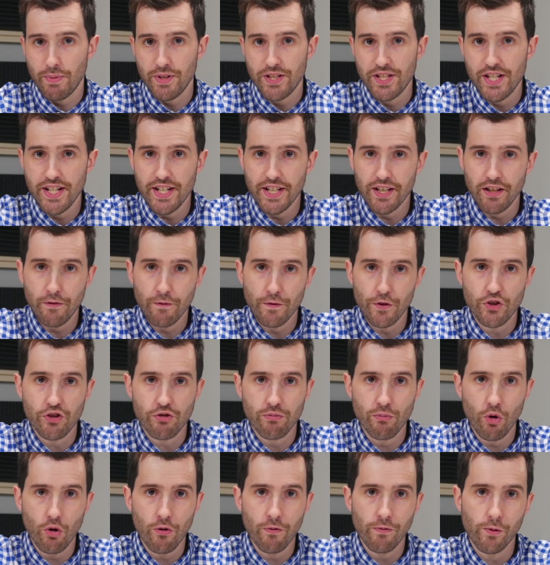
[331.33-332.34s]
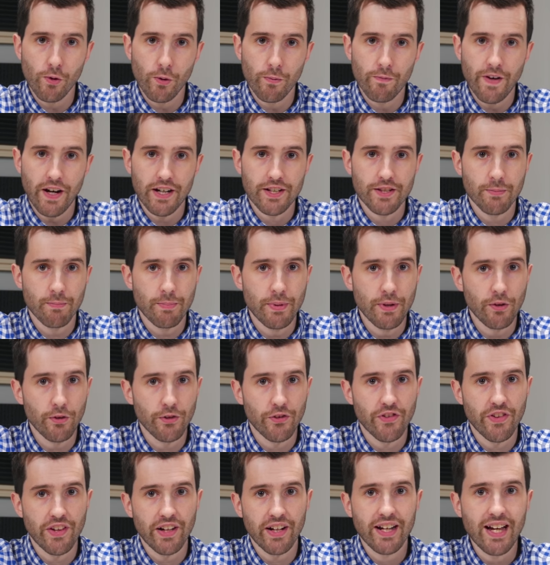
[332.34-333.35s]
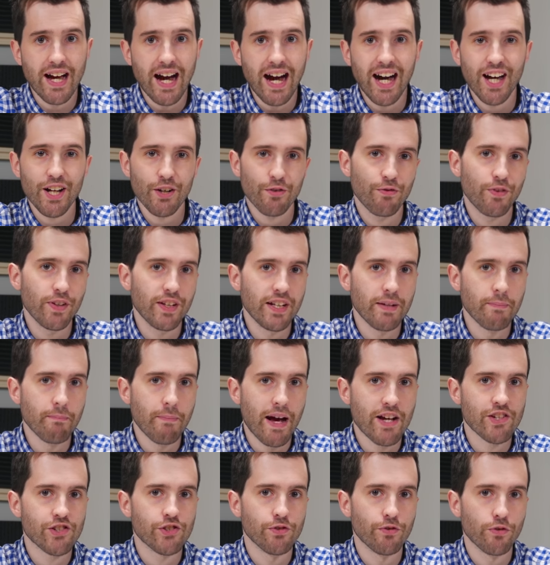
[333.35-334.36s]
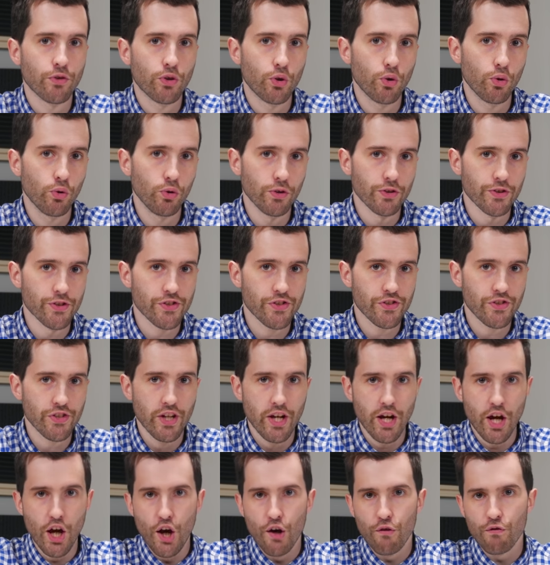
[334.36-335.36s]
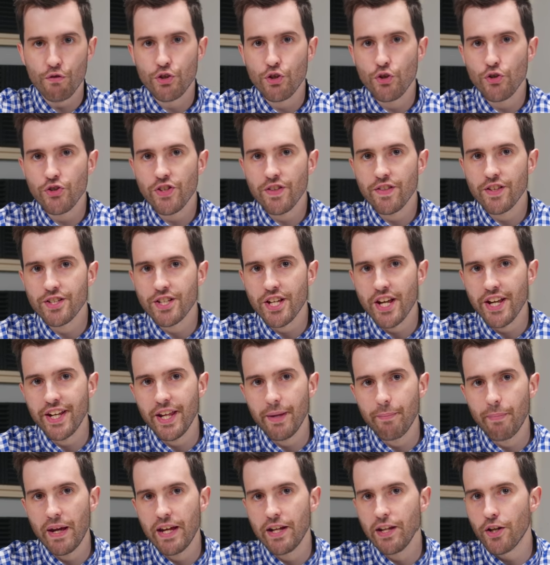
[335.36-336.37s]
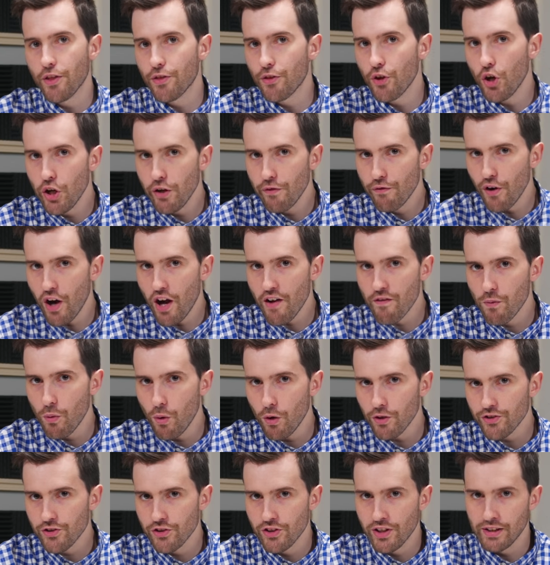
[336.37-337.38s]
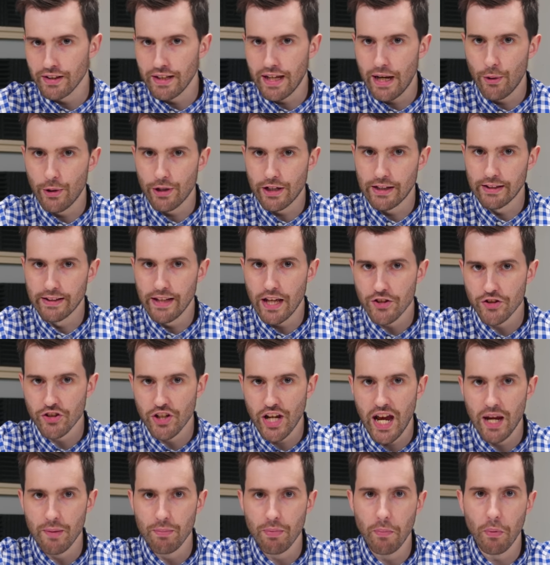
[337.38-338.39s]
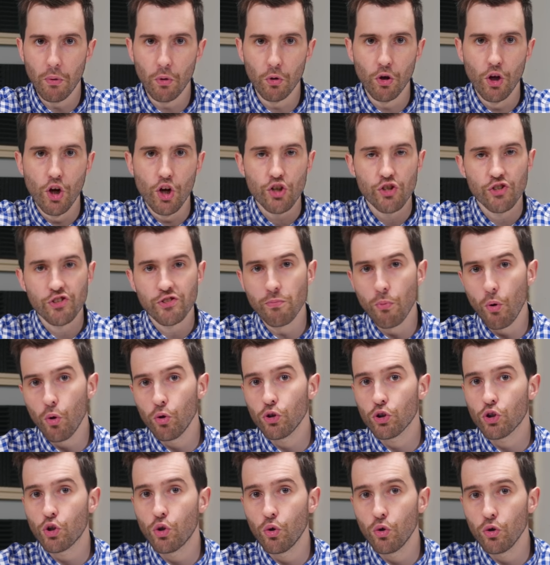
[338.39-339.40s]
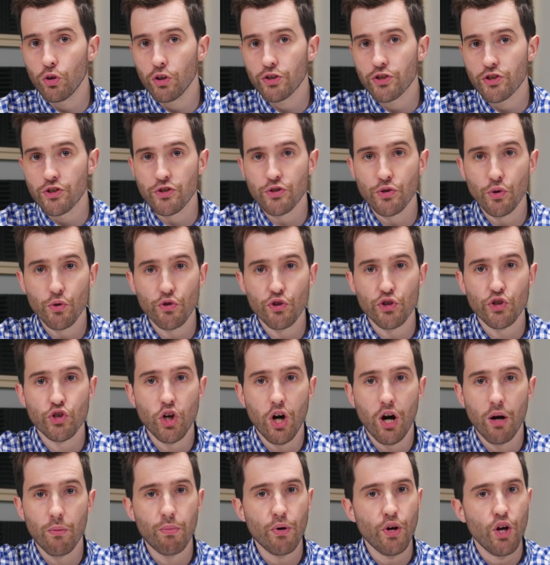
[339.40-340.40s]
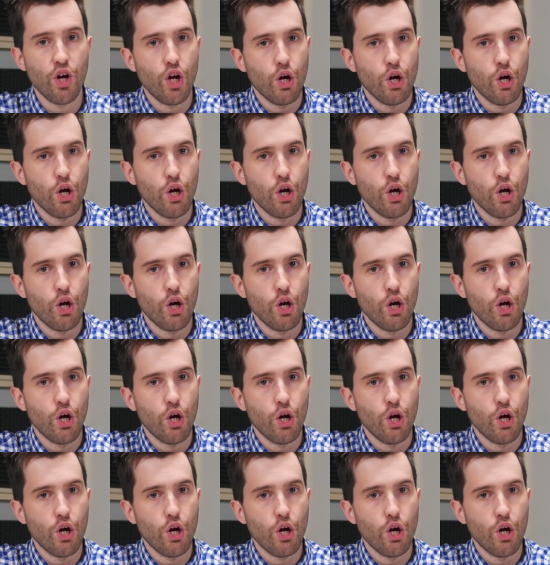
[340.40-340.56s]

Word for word: particularly for small form factor builds that can't fit in massive coolers. Reducing the TDP to 35 watts and allowing a less capable, smaller cooler to do the job